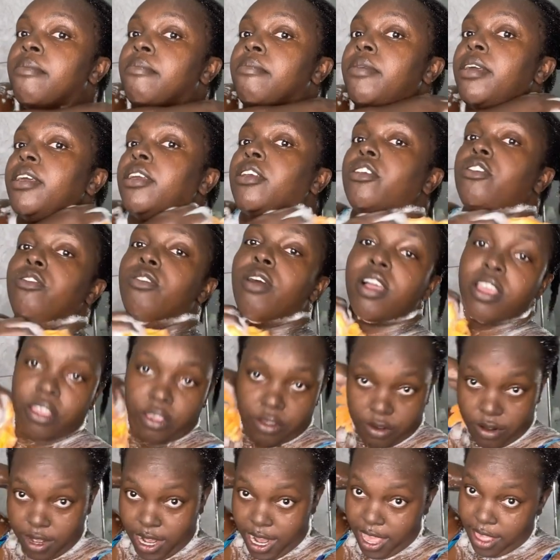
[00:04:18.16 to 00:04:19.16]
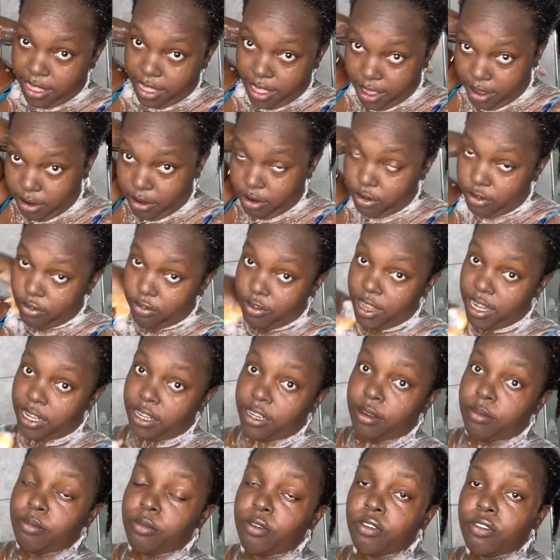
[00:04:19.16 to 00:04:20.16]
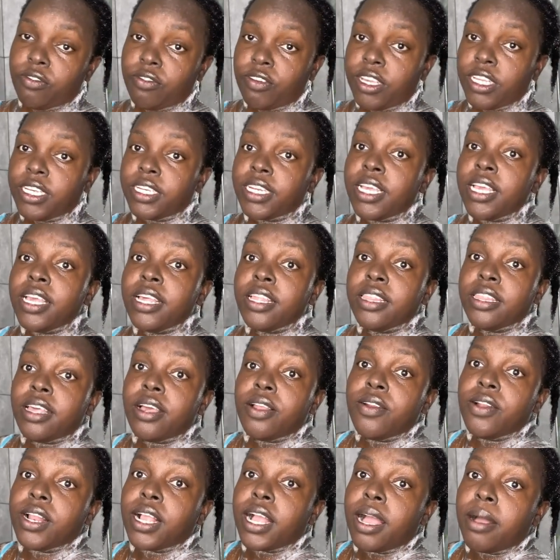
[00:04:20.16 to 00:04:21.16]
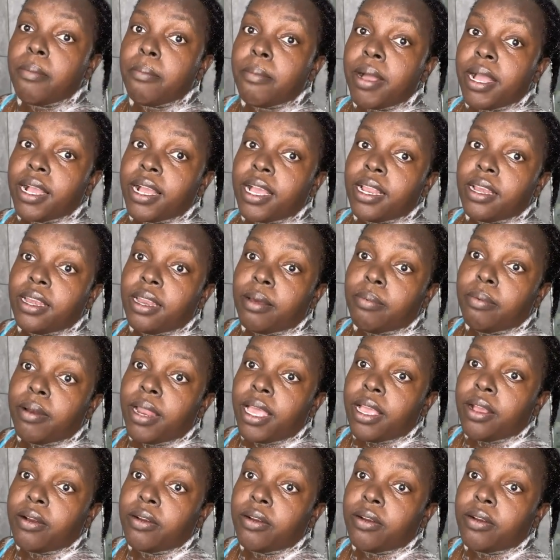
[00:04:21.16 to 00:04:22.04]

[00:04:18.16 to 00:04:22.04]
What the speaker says: make sure you lather off and remove it, then come back and apply